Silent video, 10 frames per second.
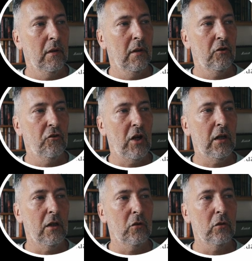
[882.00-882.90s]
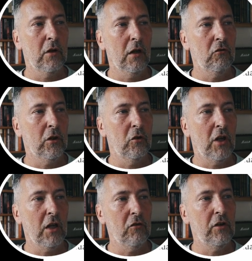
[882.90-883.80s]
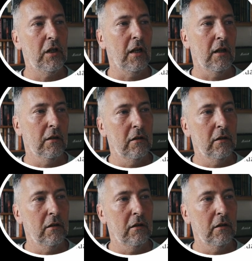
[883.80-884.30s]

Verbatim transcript: China, good country, good country,